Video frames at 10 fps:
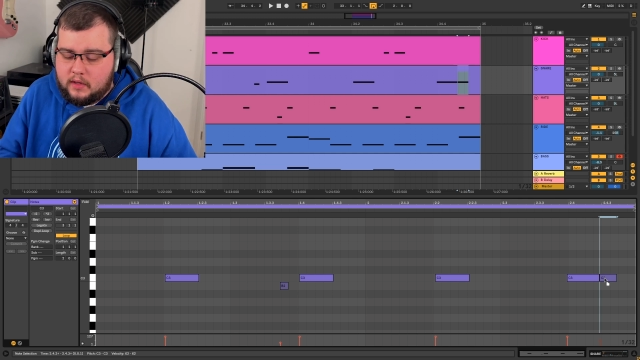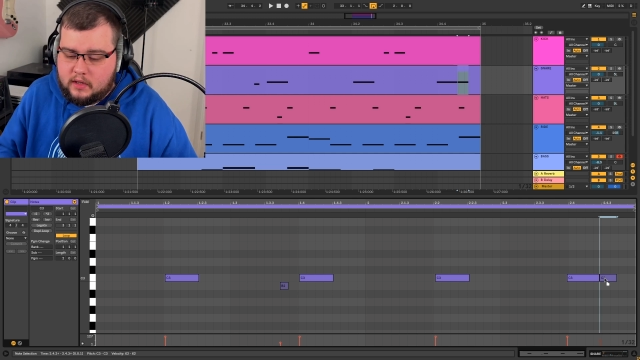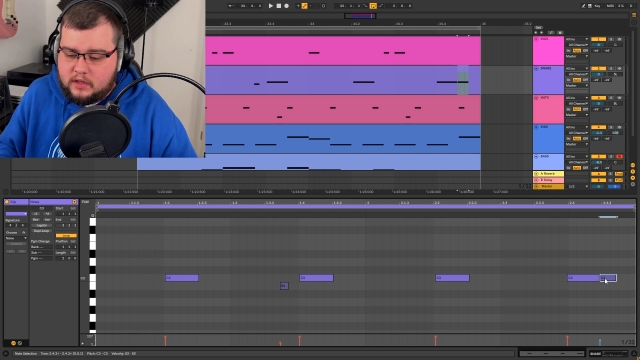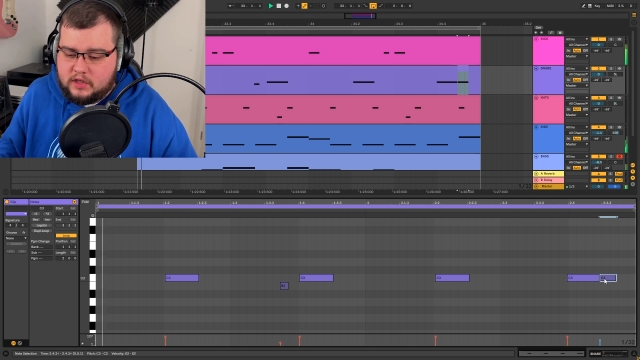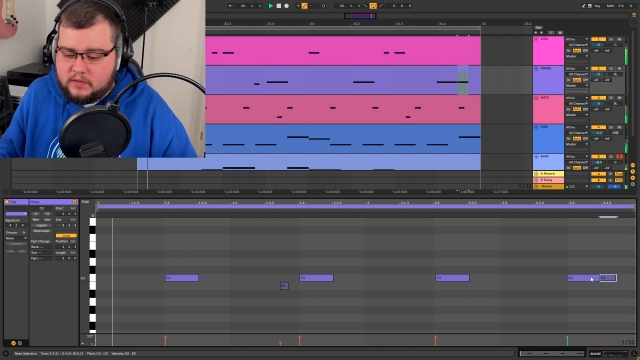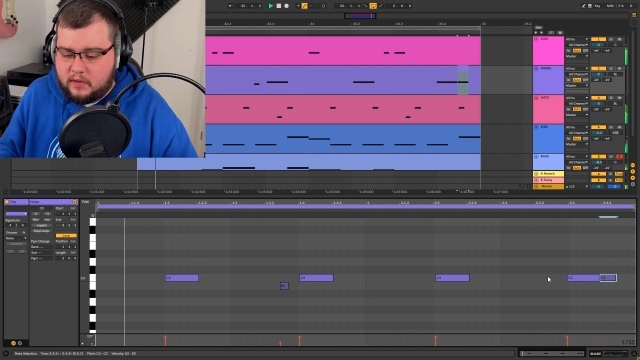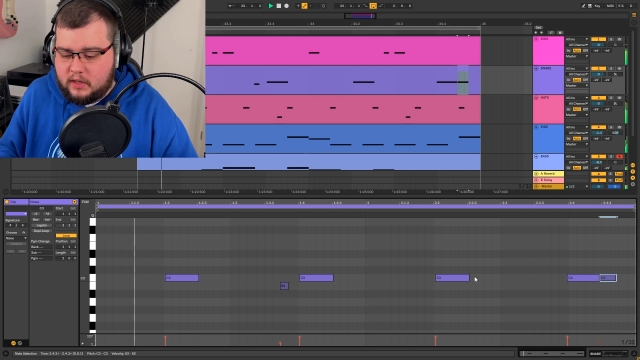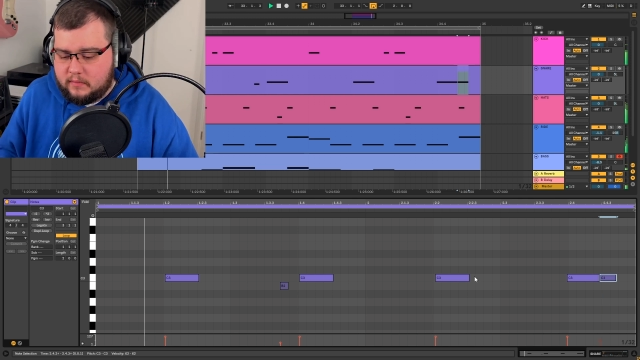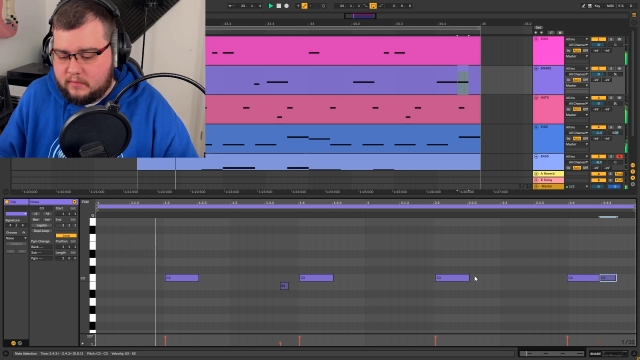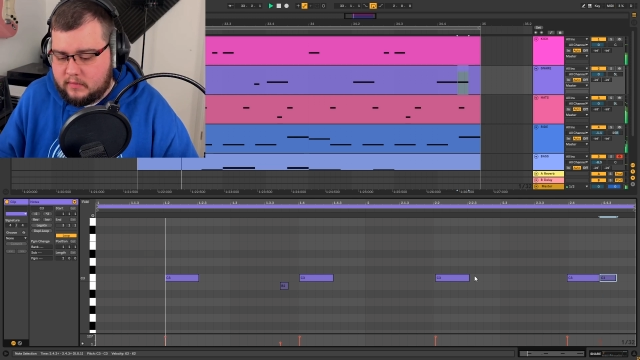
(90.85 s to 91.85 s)
You just want them
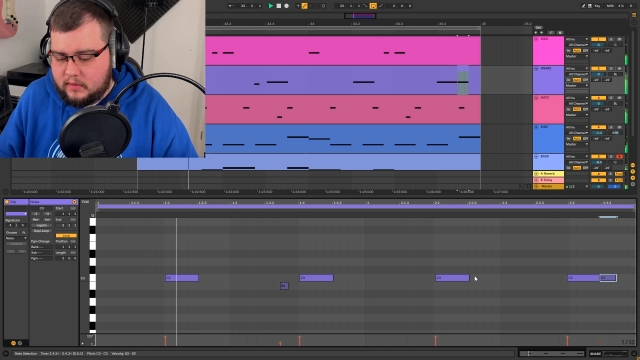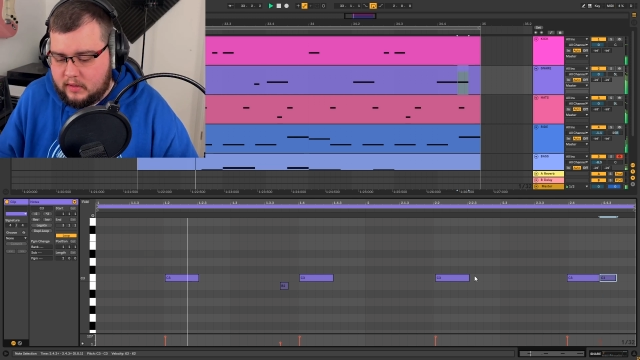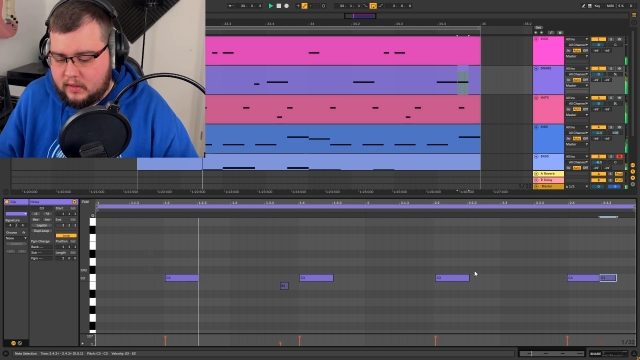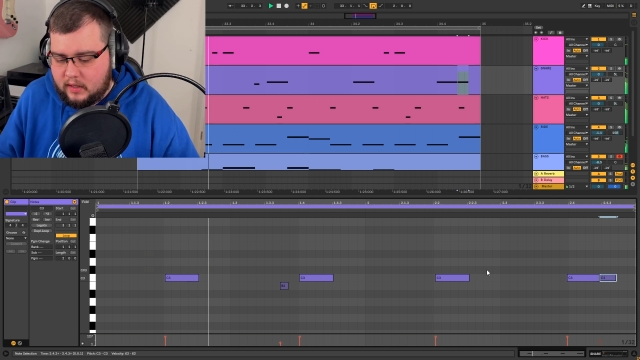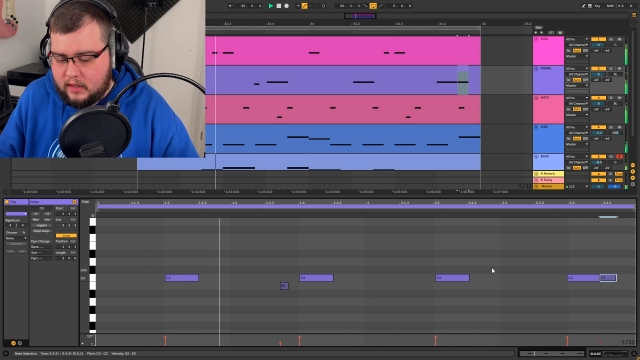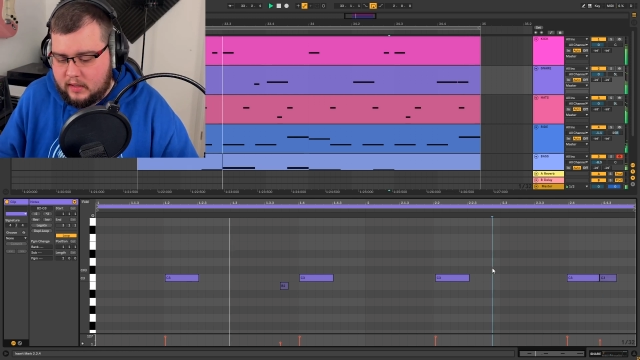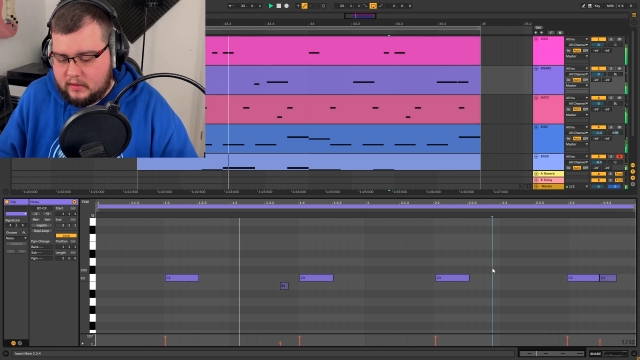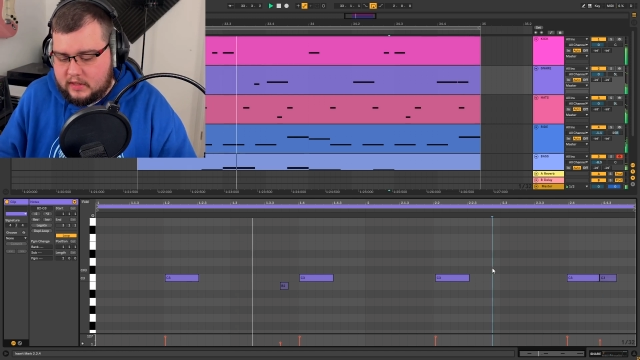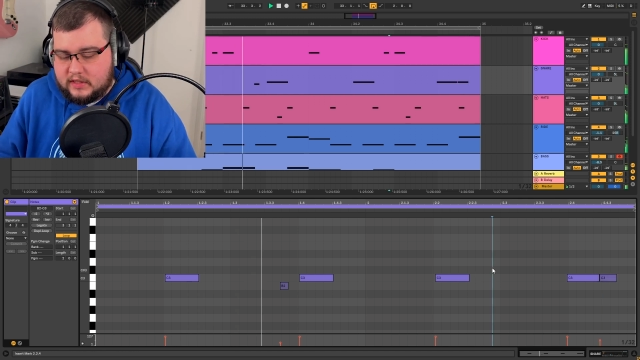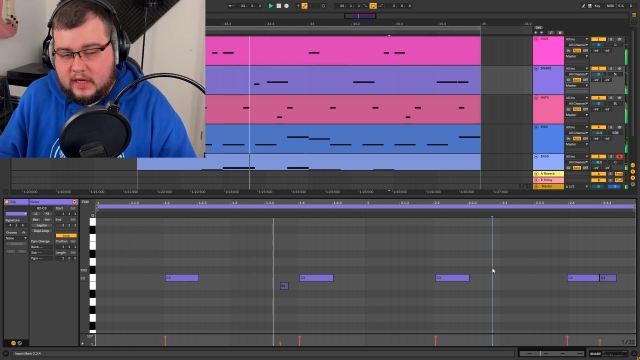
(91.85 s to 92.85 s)

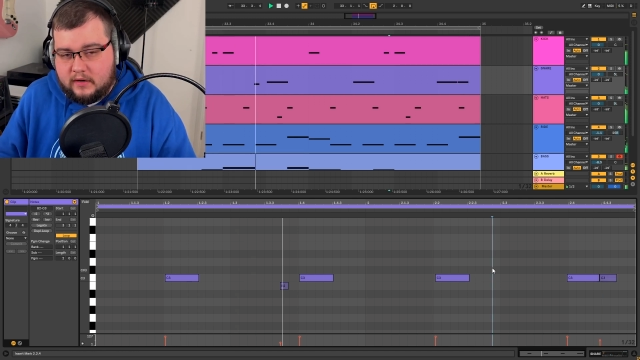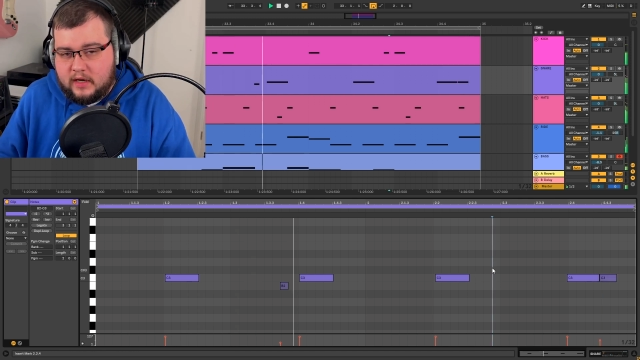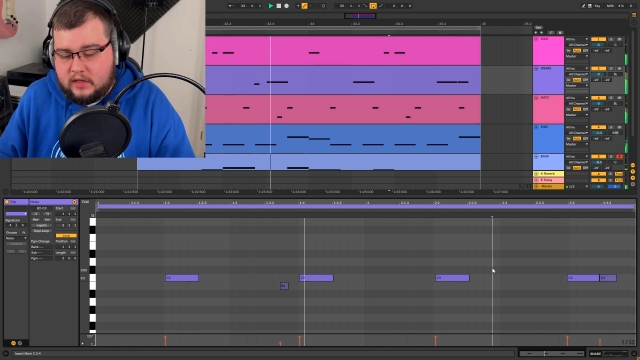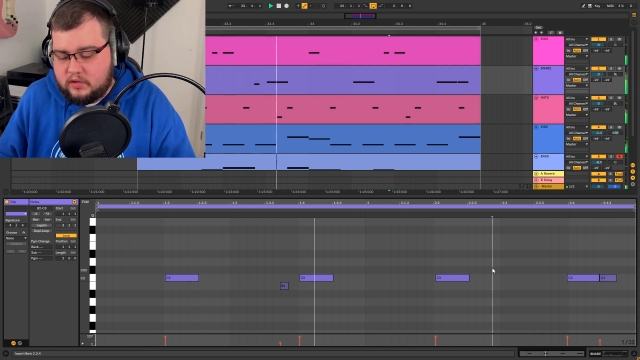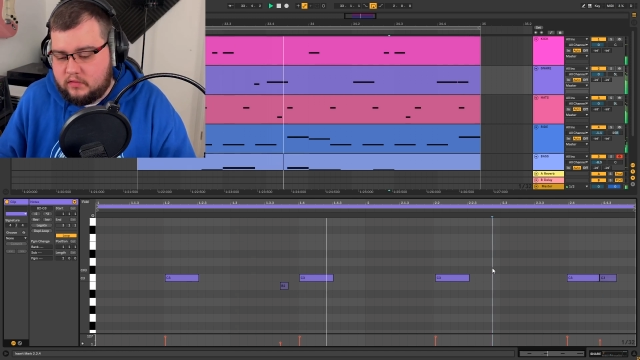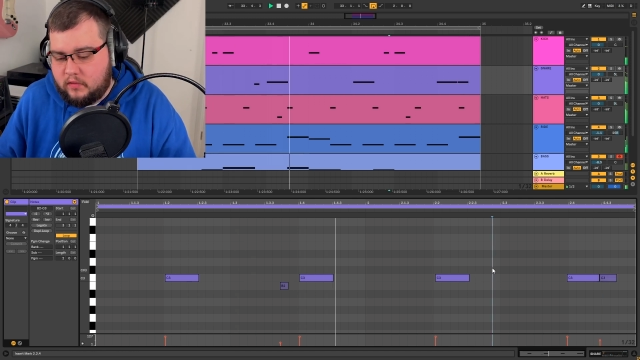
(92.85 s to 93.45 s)
to sound natural.